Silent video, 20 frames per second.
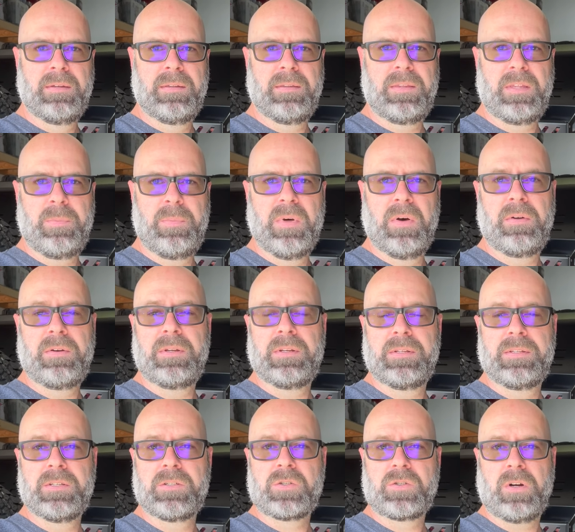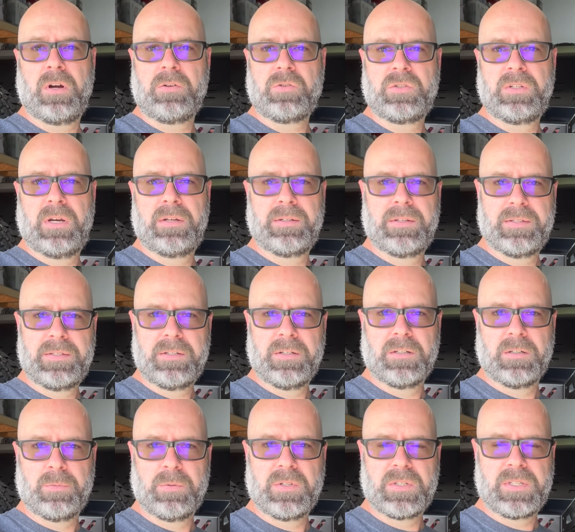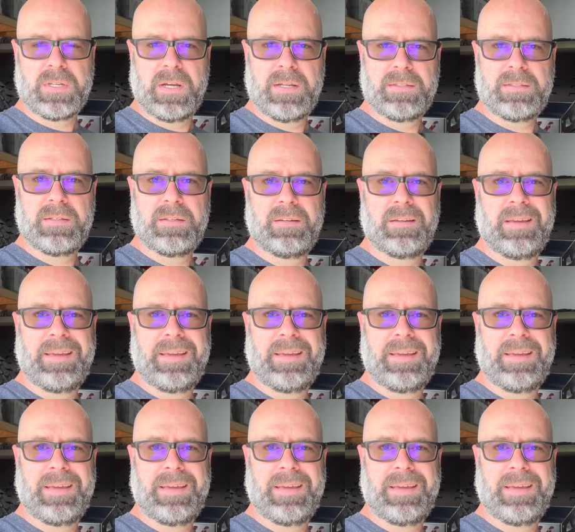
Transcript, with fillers: the ability to discharge down to 0%,